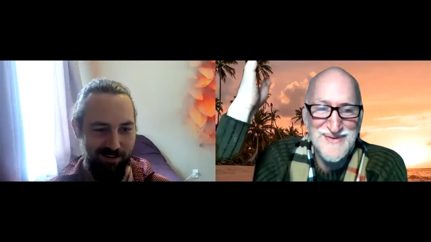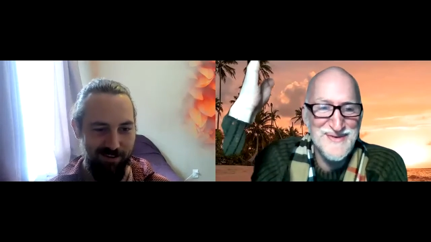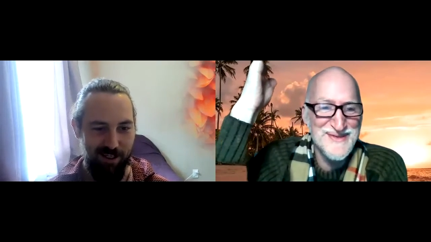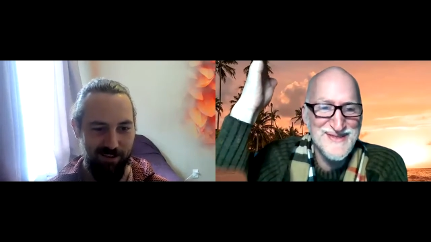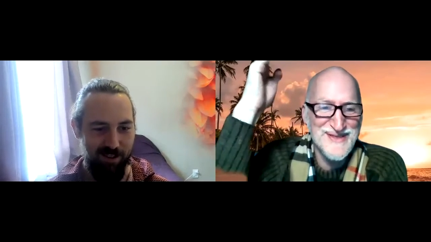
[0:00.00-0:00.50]

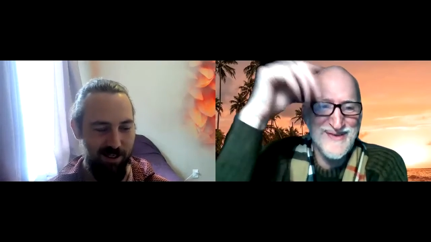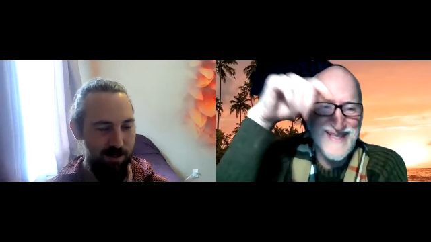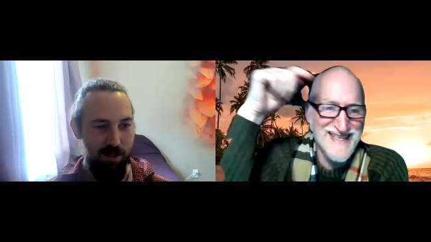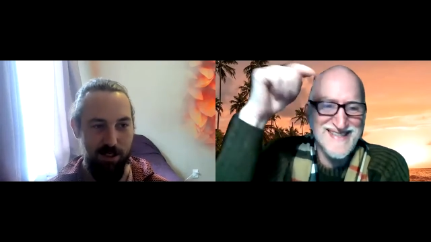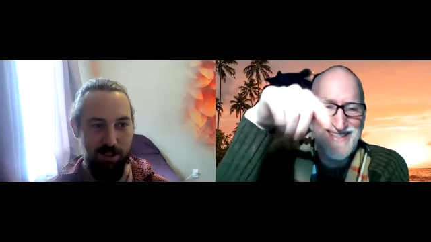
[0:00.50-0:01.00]
Speaker 1: Like
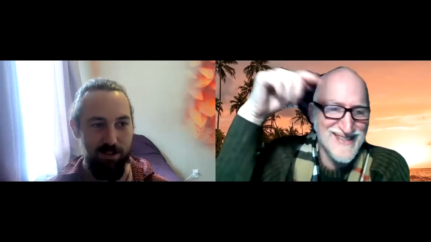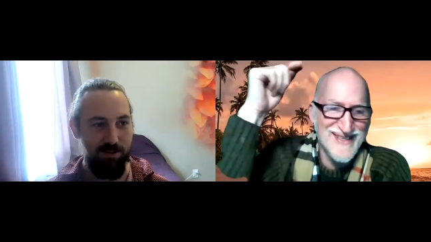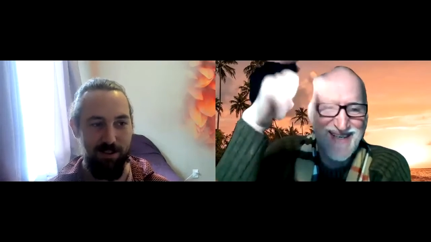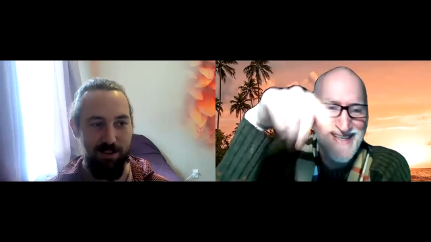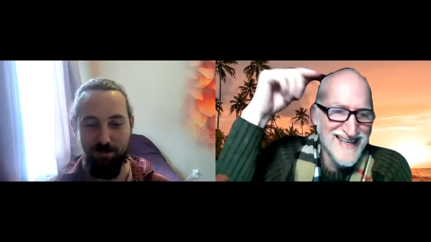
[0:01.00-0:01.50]
he's, he's,
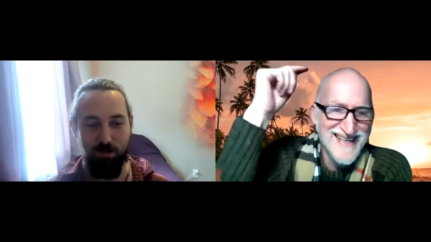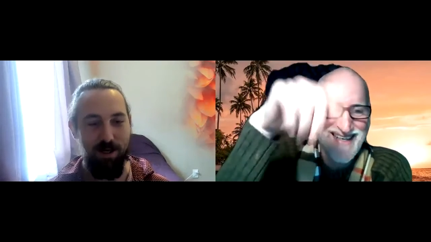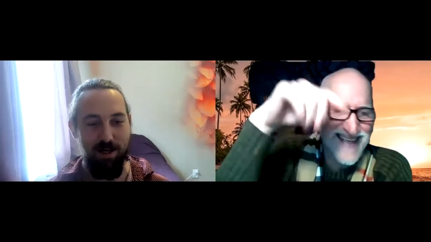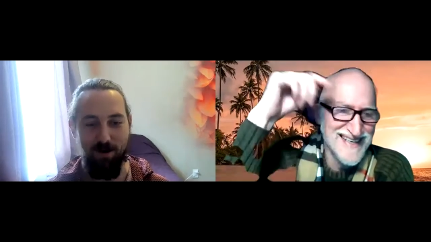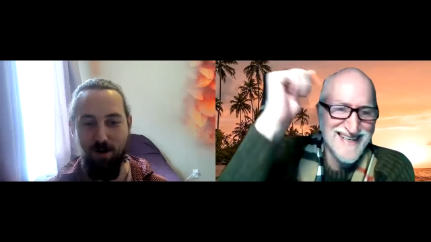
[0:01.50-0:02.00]
he's
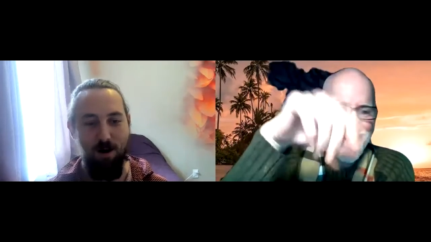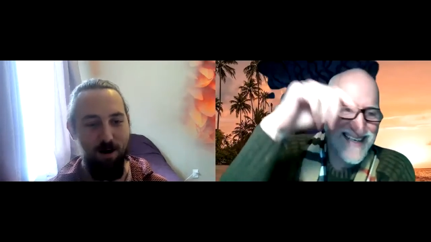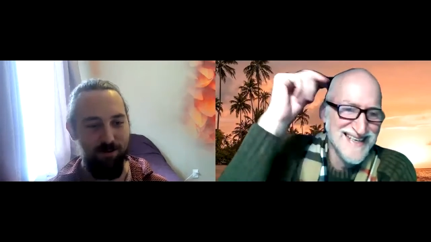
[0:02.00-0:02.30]
playing all